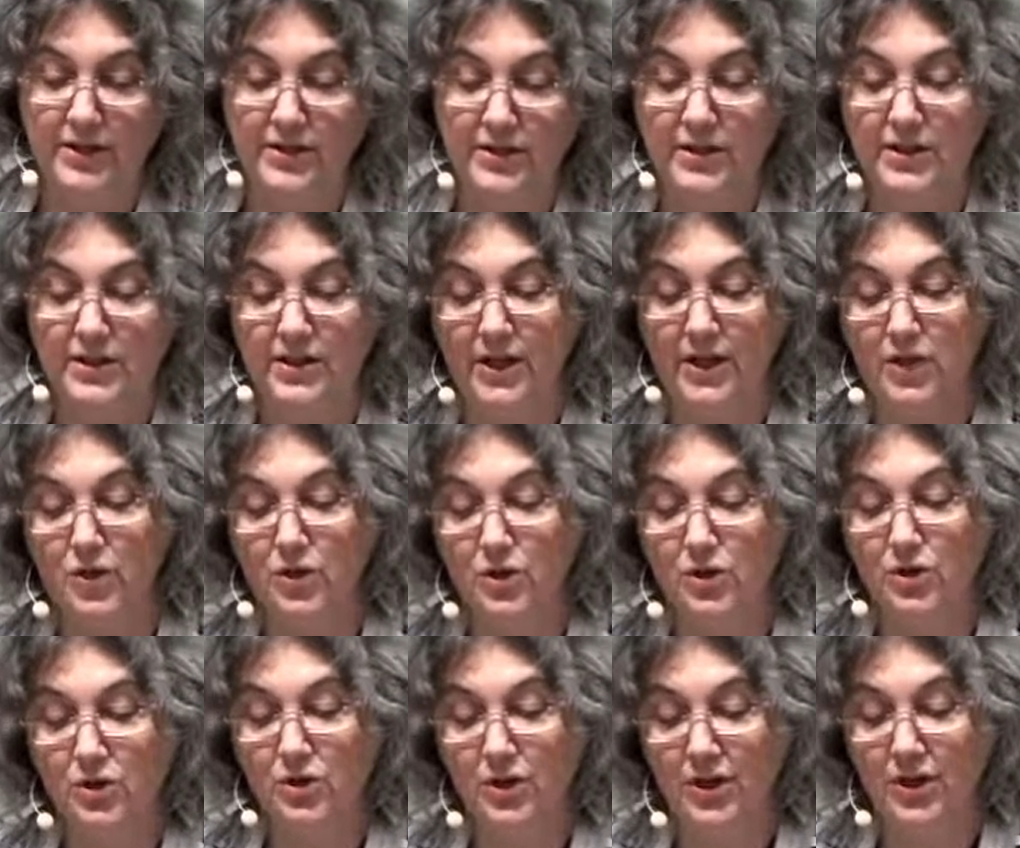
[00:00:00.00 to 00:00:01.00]
declare your
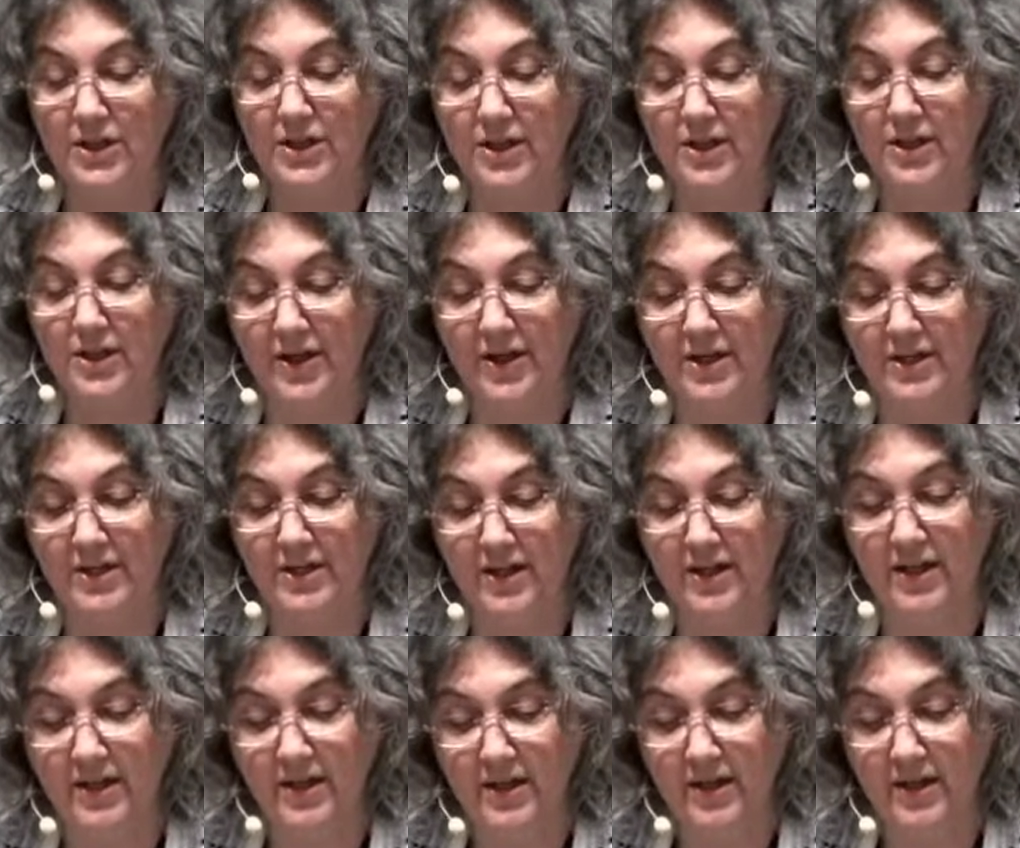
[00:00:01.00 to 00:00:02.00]
glory day by
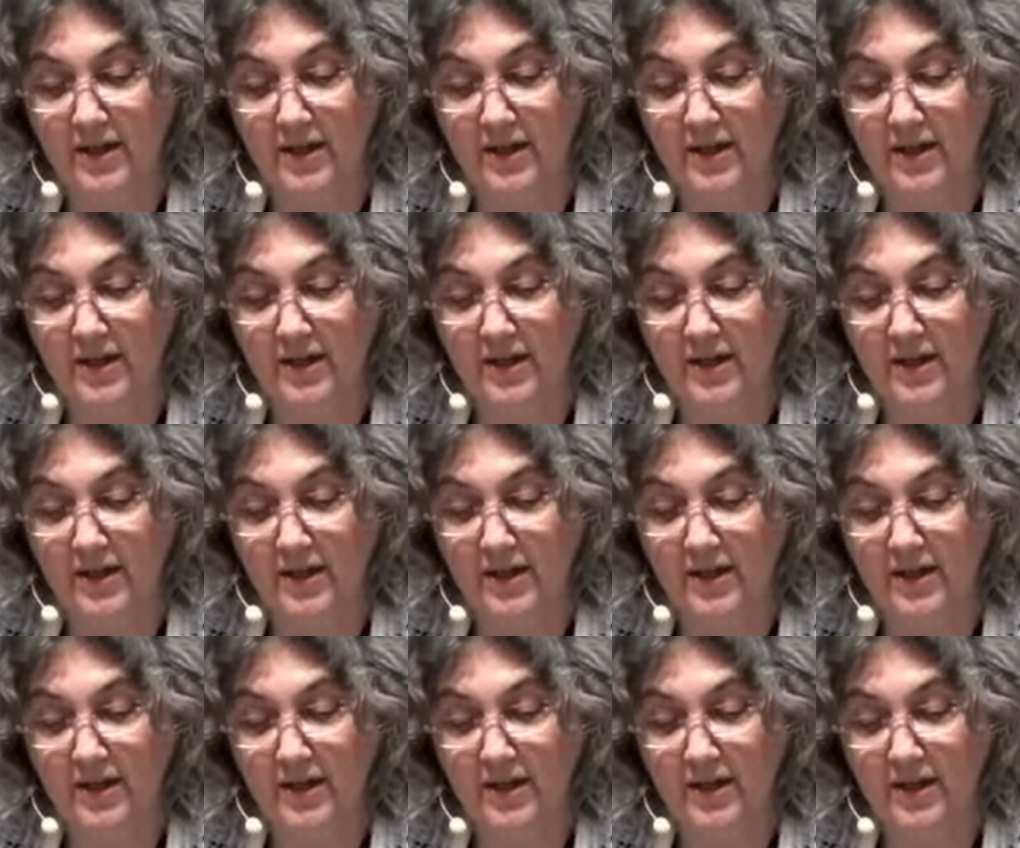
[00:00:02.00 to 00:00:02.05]
day.